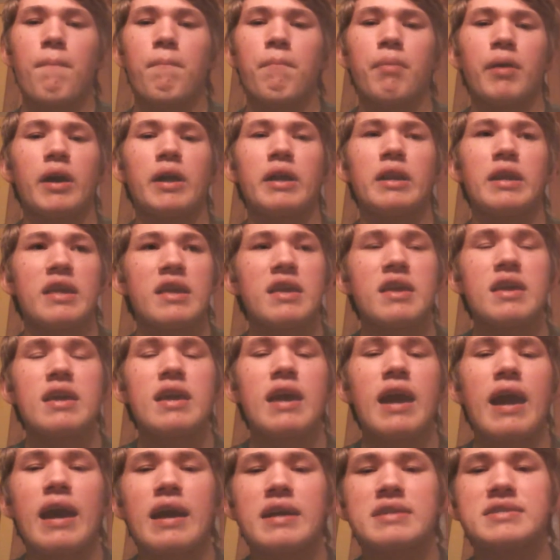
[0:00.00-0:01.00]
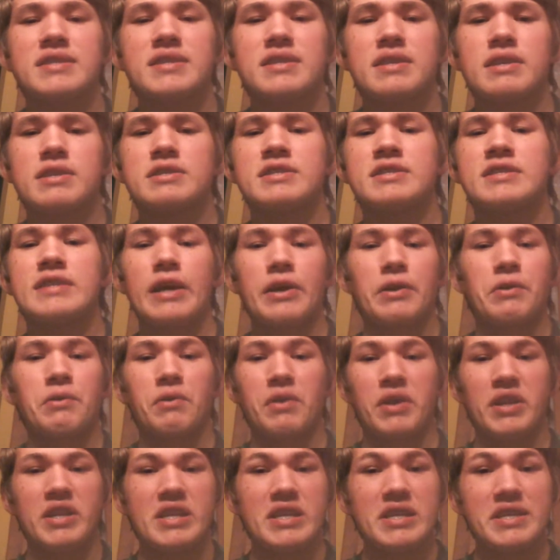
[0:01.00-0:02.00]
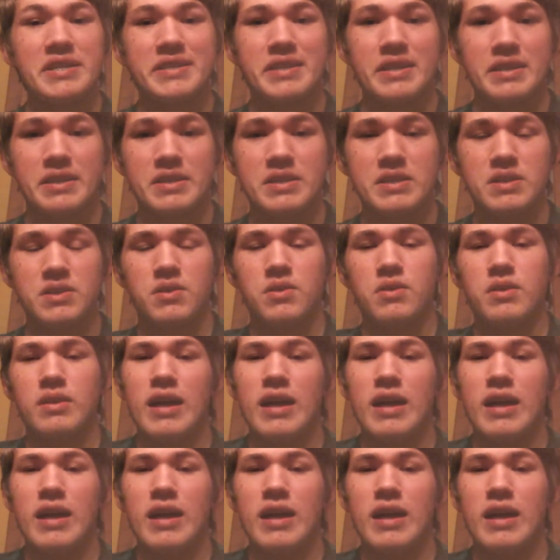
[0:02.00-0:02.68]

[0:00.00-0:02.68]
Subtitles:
but he has cytokinesis.